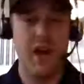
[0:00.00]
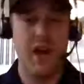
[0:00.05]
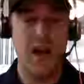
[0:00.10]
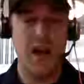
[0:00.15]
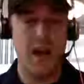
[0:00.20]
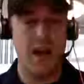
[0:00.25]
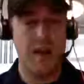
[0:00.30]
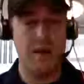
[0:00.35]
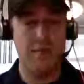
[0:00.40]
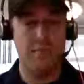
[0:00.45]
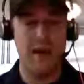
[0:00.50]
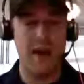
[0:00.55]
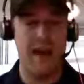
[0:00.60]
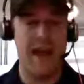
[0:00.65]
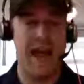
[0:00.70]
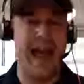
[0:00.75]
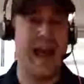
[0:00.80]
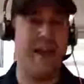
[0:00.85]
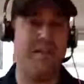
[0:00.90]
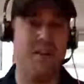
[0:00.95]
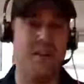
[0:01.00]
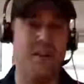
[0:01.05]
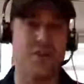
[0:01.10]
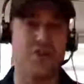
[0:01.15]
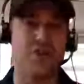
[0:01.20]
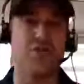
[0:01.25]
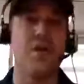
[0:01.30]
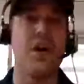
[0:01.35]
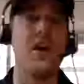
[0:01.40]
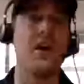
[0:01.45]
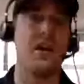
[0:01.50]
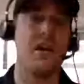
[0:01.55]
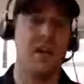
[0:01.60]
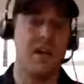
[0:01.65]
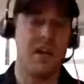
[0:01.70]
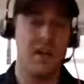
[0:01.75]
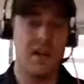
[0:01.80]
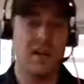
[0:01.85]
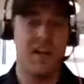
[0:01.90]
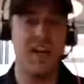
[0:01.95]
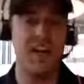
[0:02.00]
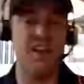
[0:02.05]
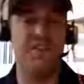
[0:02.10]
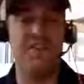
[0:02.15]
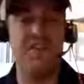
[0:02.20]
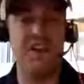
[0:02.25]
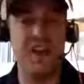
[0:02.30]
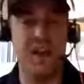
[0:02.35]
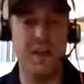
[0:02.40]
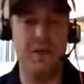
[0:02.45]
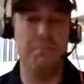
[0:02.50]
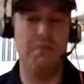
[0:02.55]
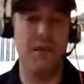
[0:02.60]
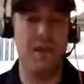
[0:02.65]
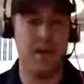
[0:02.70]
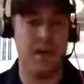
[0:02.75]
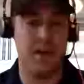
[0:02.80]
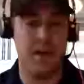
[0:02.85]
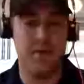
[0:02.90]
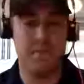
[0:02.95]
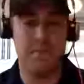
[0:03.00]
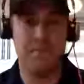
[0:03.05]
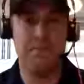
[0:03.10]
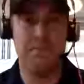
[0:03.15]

um, and have in your trunk if need be.